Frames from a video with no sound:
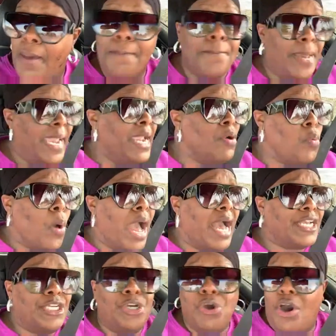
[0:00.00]
Meanwhile,
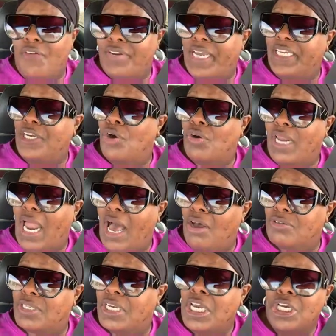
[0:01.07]
you over there in your
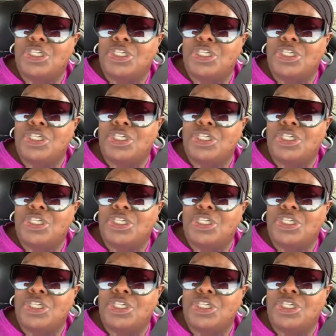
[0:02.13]
closet,